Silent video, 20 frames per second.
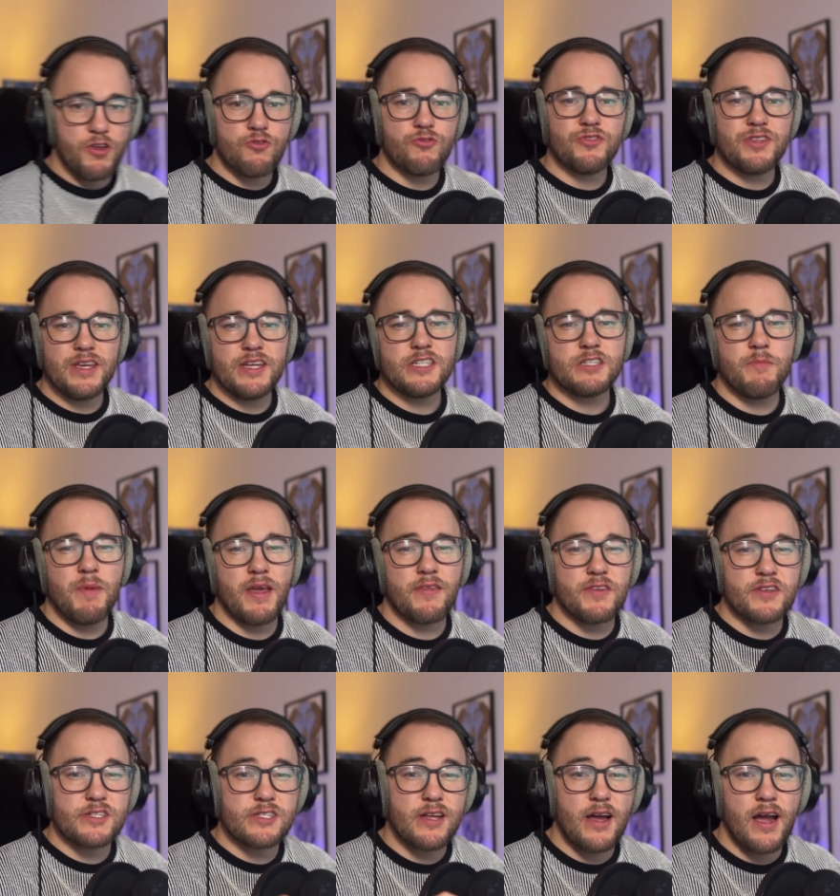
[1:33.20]
you'll need to make
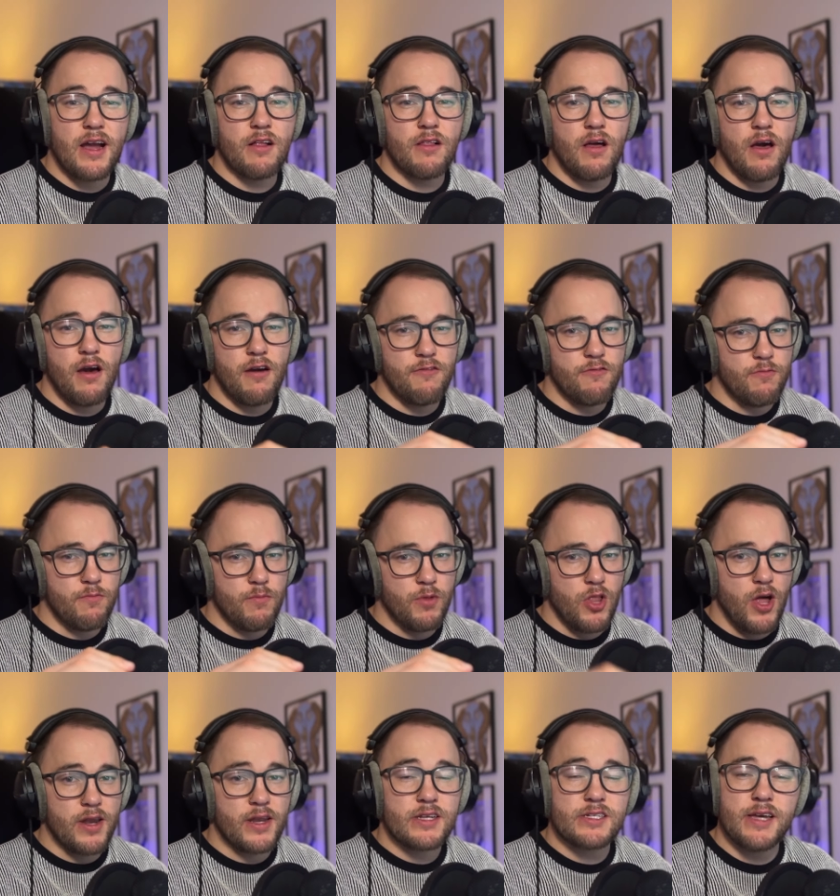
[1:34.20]
this style of
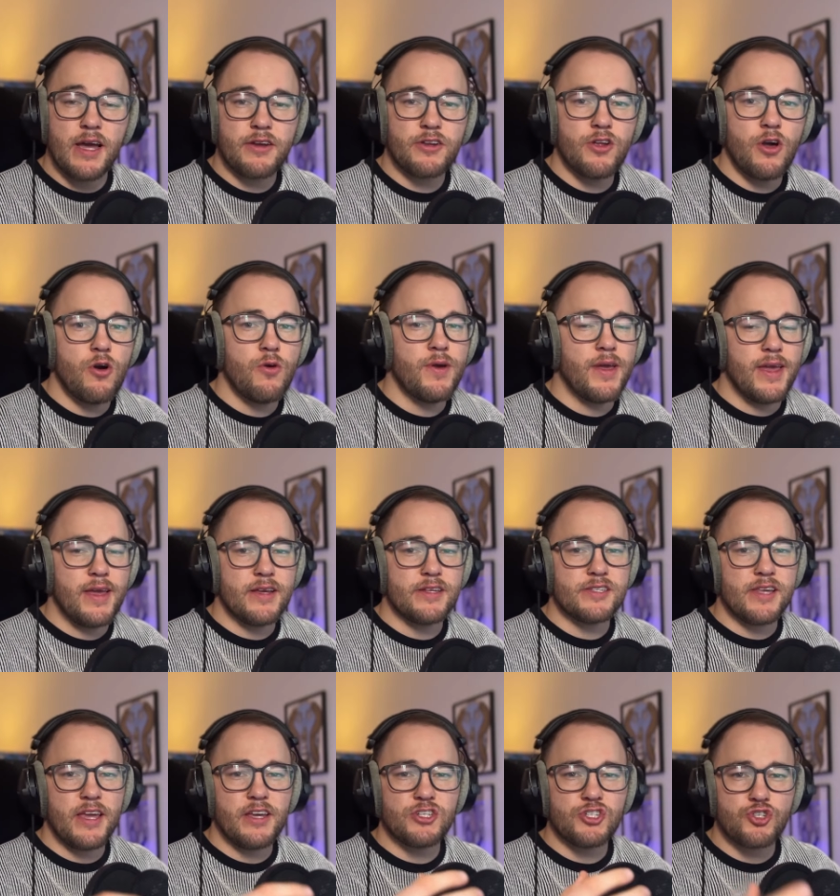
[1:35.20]
melodic techno
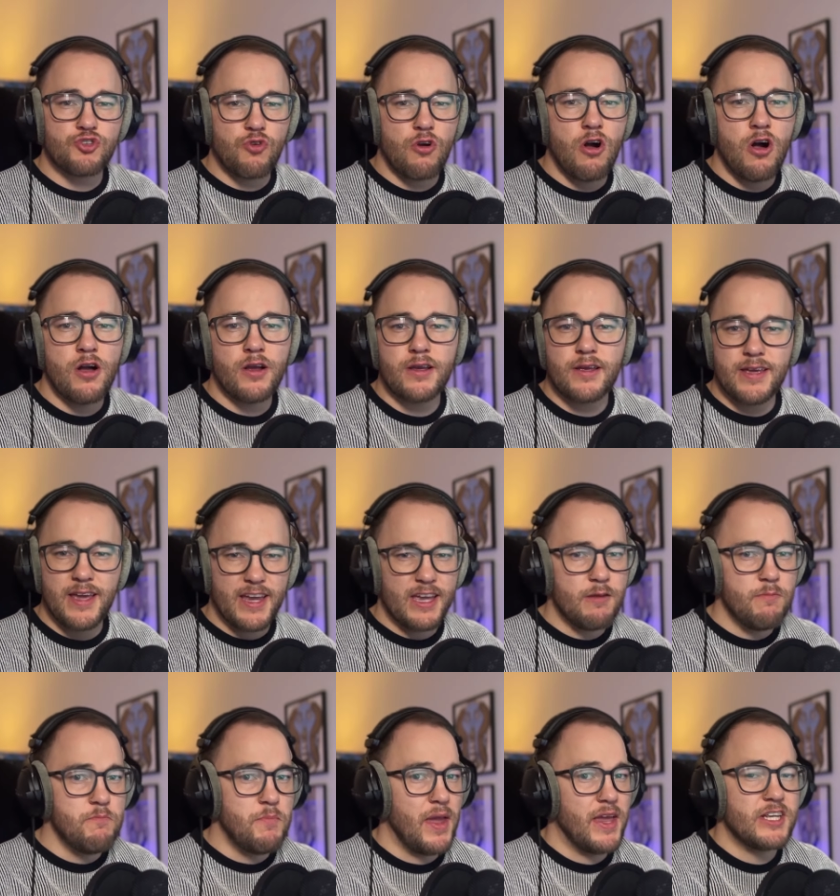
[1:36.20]
is a strong kick
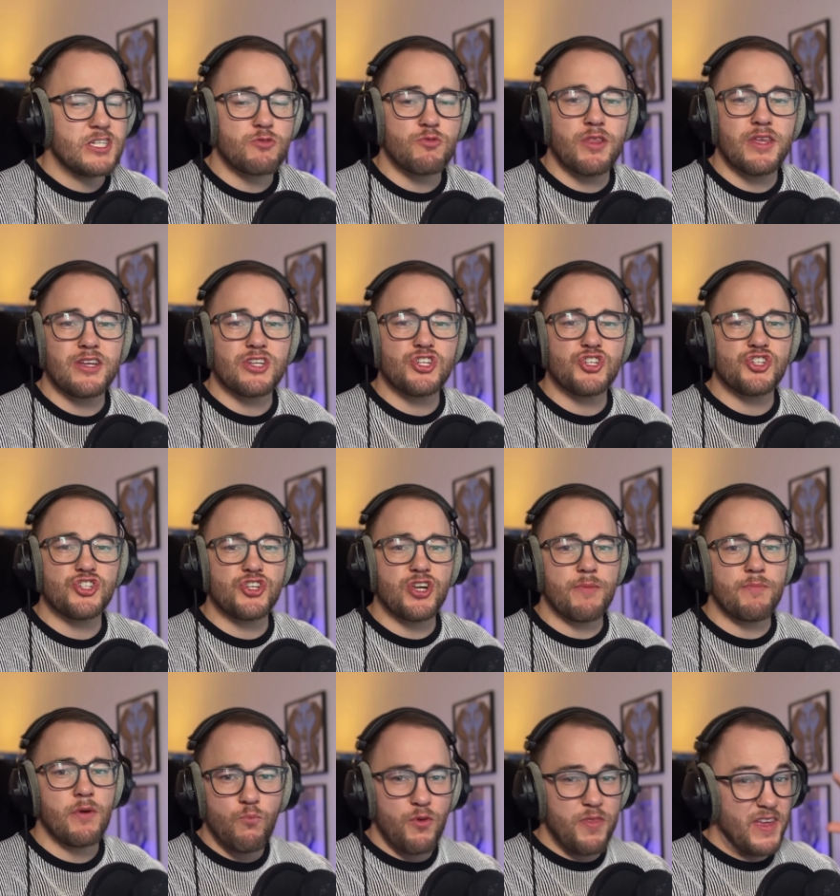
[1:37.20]
and bass
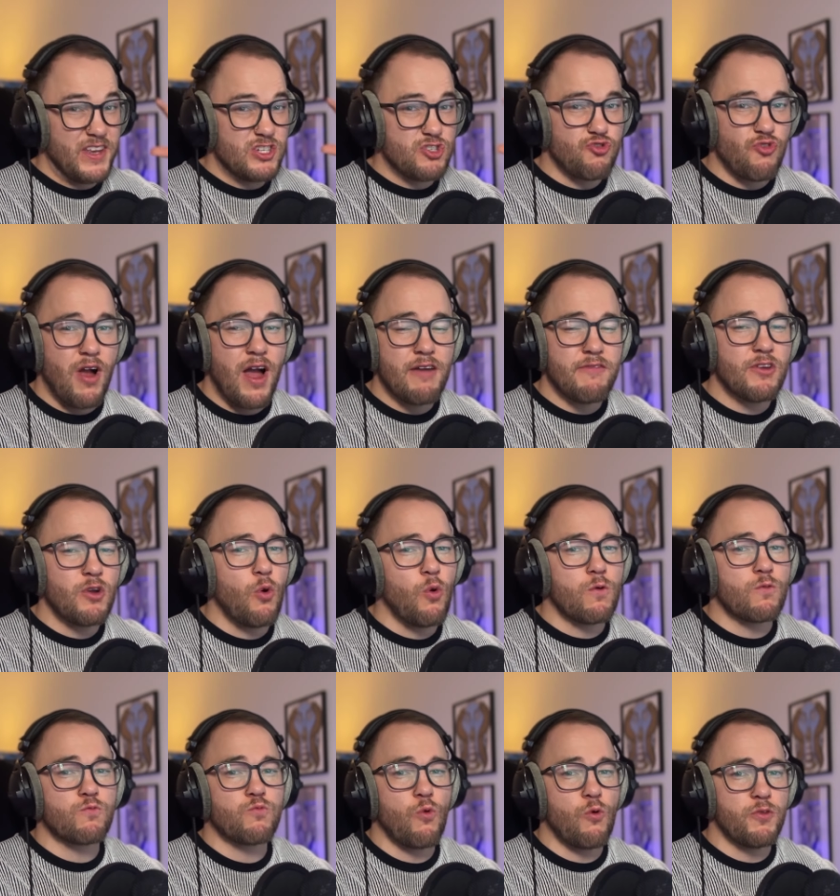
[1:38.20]
relationship with a driving
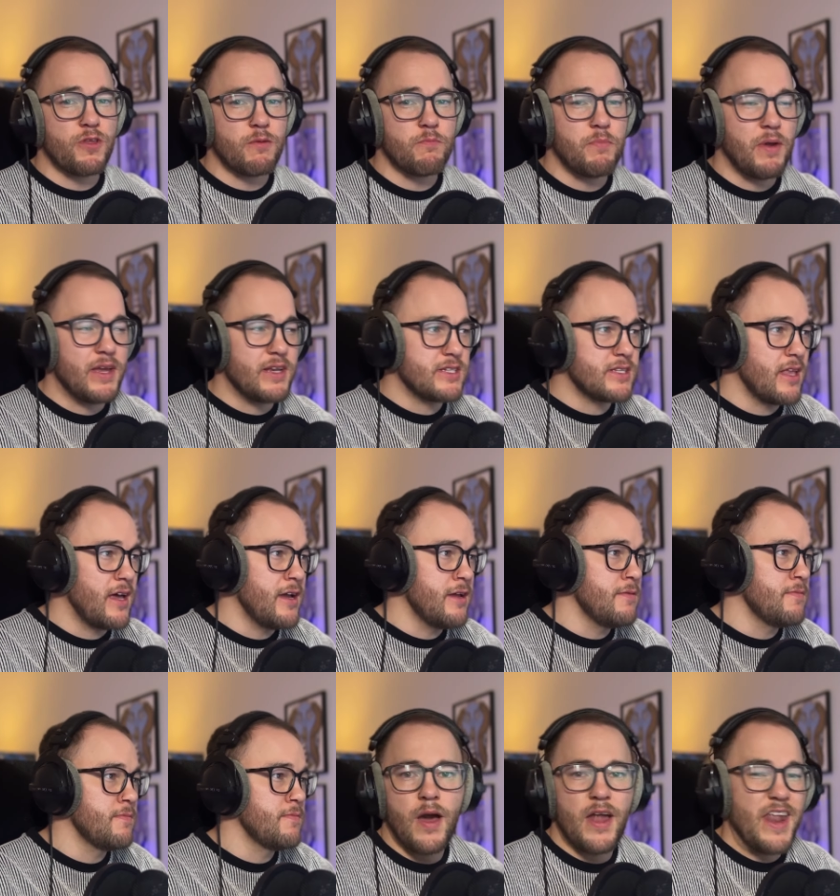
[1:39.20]
or rolling bass
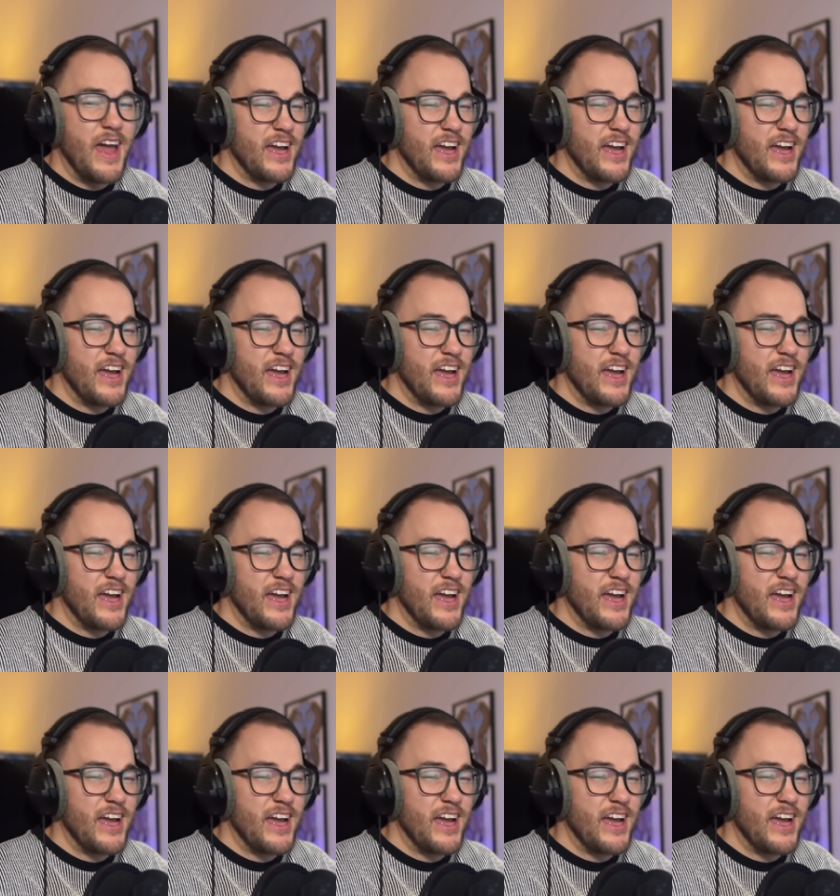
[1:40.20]
line, an